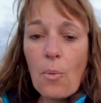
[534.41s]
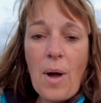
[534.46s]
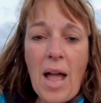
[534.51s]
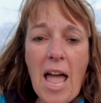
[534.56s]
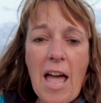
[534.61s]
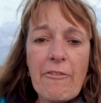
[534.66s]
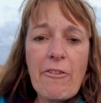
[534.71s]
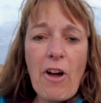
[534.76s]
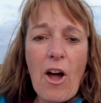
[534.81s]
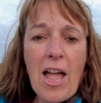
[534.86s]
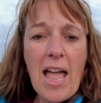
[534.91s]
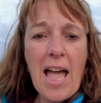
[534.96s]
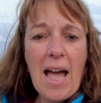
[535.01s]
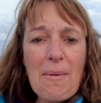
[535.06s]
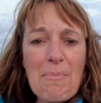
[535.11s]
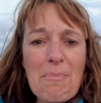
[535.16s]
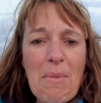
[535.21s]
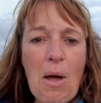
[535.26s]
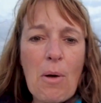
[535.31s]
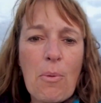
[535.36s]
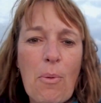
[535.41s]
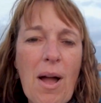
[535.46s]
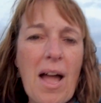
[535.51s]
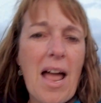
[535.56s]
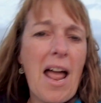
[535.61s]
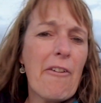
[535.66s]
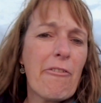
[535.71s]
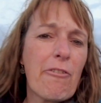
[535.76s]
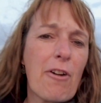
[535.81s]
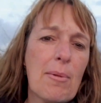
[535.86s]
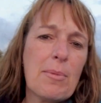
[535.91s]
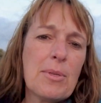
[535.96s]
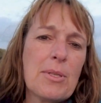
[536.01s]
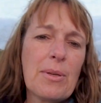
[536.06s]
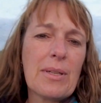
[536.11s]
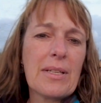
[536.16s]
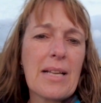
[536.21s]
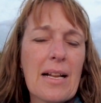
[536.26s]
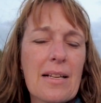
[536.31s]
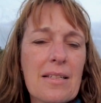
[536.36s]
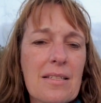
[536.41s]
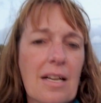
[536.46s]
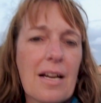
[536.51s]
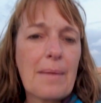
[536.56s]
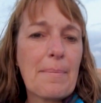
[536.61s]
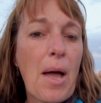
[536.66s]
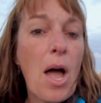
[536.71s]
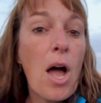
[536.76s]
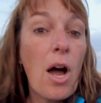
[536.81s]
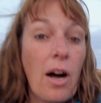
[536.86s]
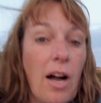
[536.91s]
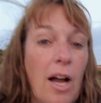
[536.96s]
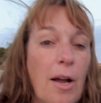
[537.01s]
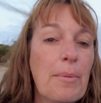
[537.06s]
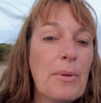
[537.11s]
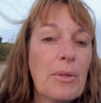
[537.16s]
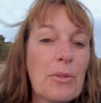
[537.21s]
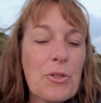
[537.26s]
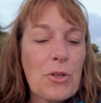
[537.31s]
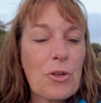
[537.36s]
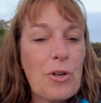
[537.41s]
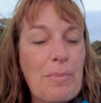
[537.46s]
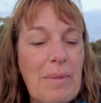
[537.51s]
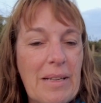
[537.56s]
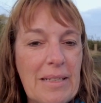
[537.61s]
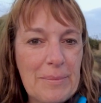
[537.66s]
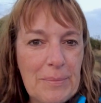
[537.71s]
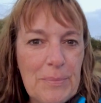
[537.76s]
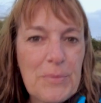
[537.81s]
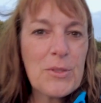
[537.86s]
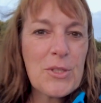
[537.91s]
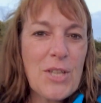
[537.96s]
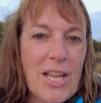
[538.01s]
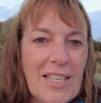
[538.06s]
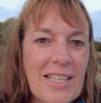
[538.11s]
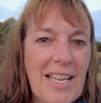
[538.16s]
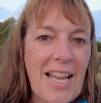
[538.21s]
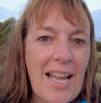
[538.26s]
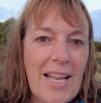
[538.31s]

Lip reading: Wherever I am, whatever I'm doing next time, I hope you'll join me. Take